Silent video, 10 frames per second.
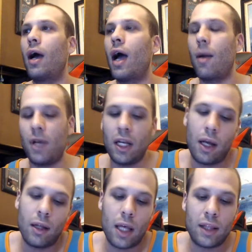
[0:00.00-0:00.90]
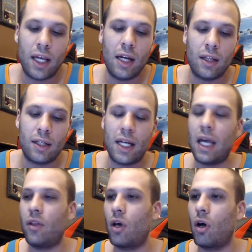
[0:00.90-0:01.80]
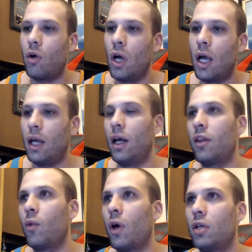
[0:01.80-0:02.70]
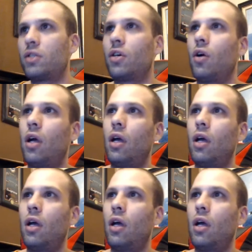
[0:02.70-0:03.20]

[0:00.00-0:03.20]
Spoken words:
I mean, at the end of the day, though, in other words, so,